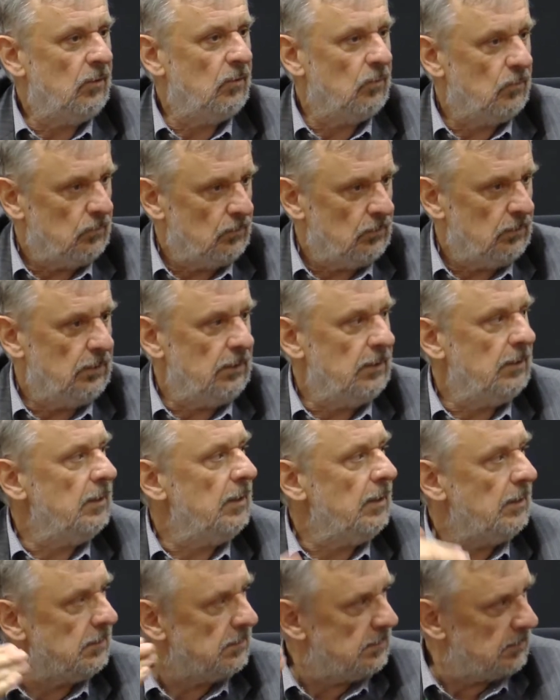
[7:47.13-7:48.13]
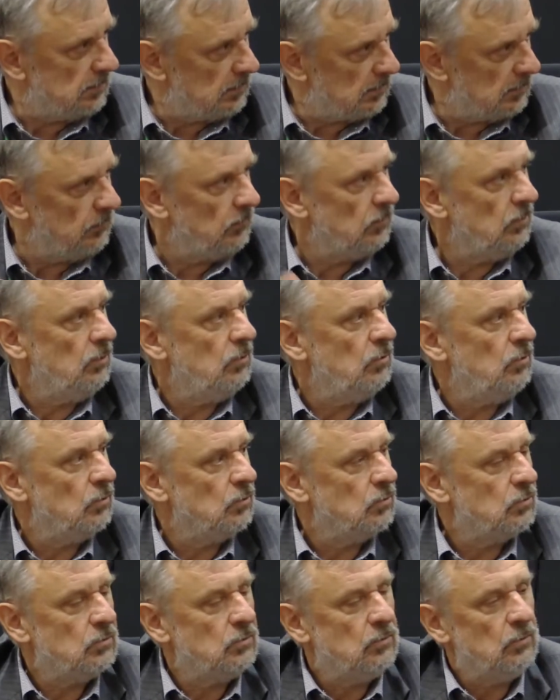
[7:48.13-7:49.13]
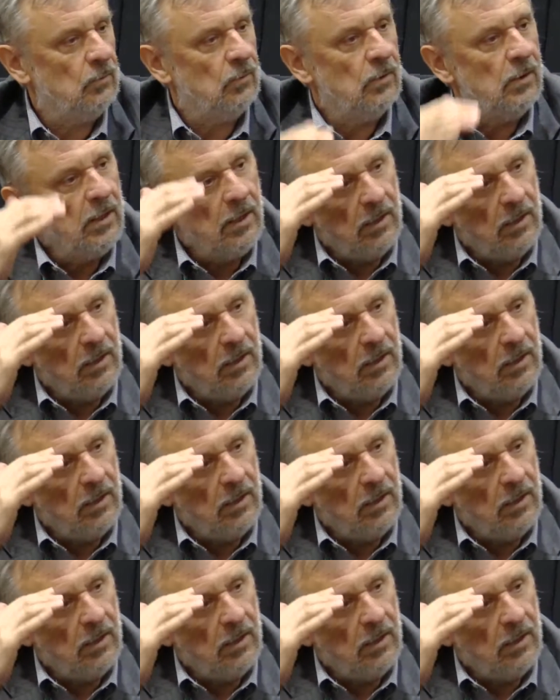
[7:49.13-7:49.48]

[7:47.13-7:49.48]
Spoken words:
only, as he used to,